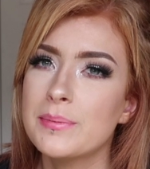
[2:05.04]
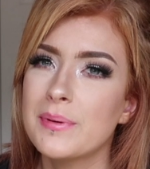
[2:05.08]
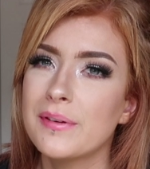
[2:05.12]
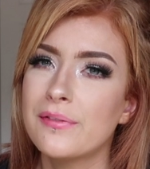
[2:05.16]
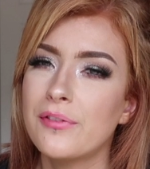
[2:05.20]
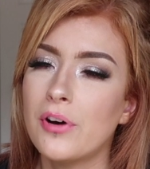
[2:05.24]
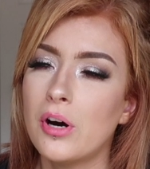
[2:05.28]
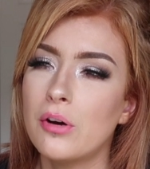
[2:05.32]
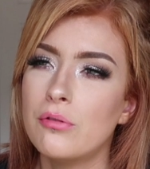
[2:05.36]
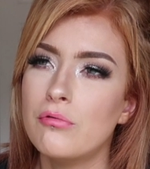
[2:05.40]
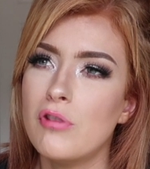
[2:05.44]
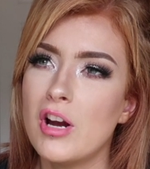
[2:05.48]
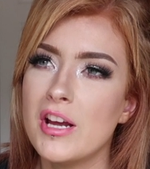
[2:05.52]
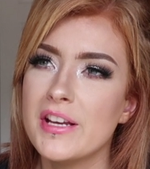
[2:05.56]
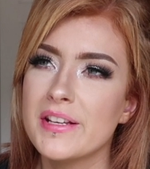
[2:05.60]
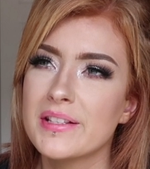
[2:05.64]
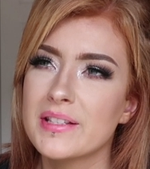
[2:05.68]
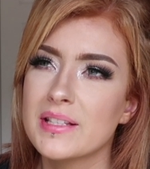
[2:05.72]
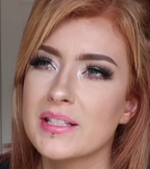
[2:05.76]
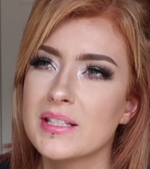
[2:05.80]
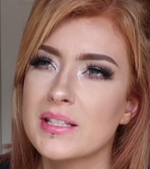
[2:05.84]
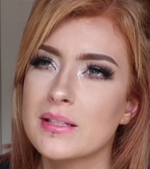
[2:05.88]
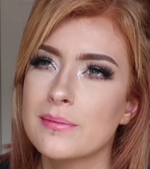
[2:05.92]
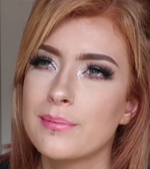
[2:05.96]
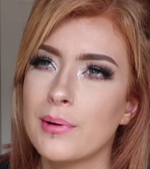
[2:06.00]
HP4
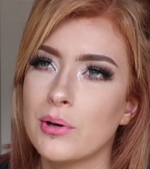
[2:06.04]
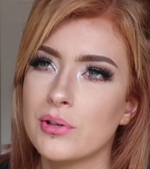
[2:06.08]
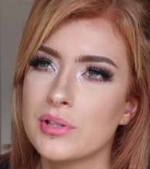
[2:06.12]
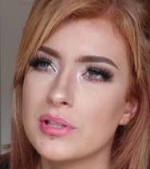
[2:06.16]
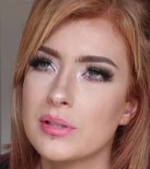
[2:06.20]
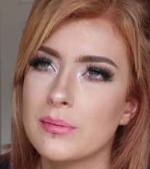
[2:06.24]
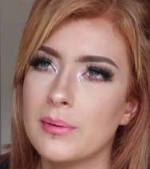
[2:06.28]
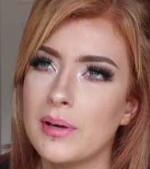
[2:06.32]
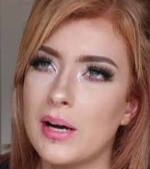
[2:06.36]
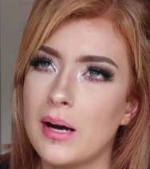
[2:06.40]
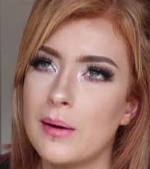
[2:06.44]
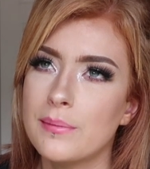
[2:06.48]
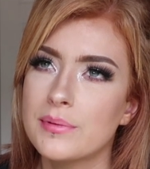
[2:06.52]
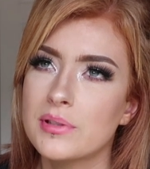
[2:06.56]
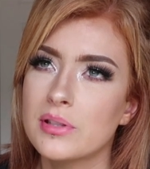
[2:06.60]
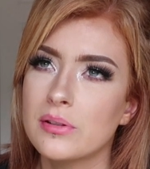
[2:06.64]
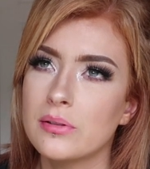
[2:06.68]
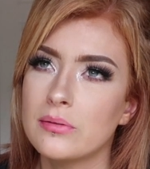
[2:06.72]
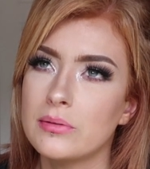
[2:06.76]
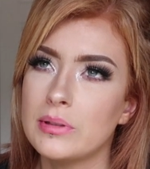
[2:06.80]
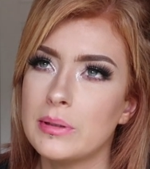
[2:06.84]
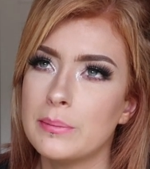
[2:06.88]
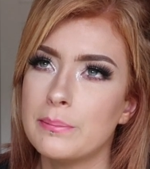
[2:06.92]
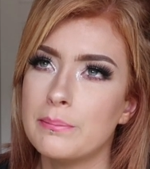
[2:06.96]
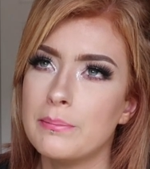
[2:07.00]
race is supposed to be
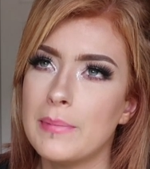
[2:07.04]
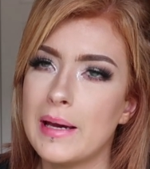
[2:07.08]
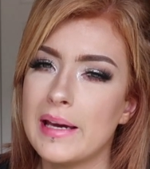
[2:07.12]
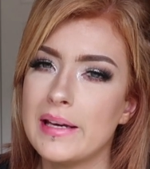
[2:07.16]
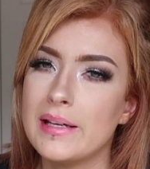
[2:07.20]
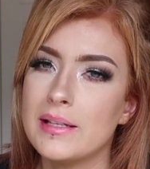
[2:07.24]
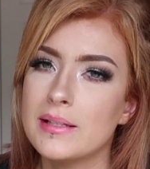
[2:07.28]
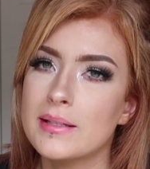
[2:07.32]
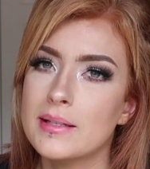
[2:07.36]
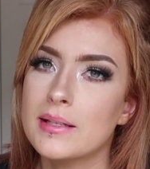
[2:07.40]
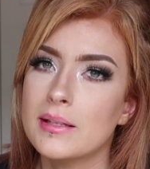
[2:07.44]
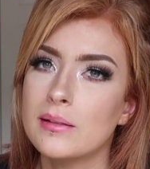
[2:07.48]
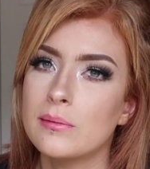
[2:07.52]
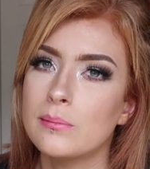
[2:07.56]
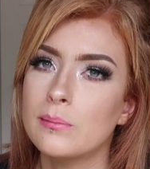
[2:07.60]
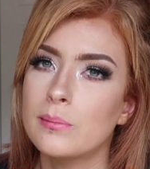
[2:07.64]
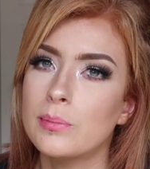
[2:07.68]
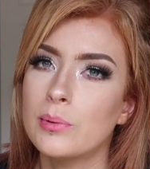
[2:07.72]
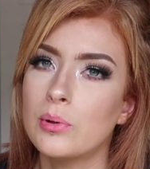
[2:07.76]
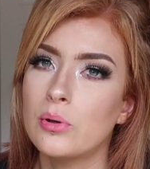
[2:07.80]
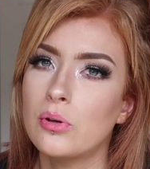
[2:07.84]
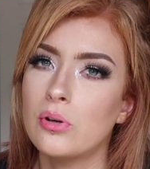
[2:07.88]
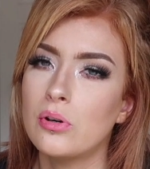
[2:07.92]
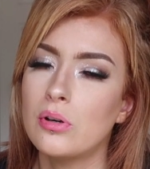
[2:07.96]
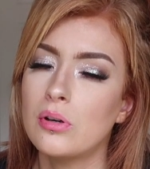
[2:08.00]
absolutely amazing,
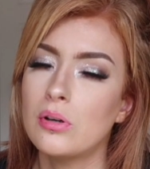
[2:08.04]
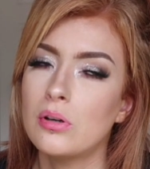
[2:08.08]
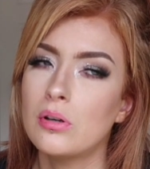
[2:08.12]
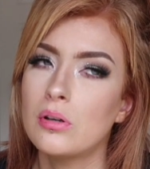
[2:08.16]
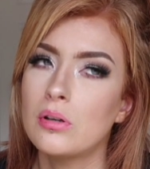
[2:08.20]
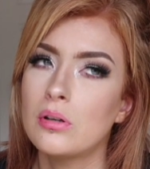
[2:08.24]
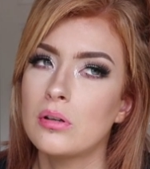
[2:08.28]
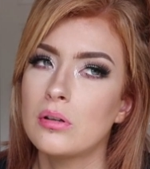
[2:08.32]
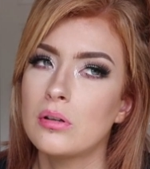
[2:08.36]
but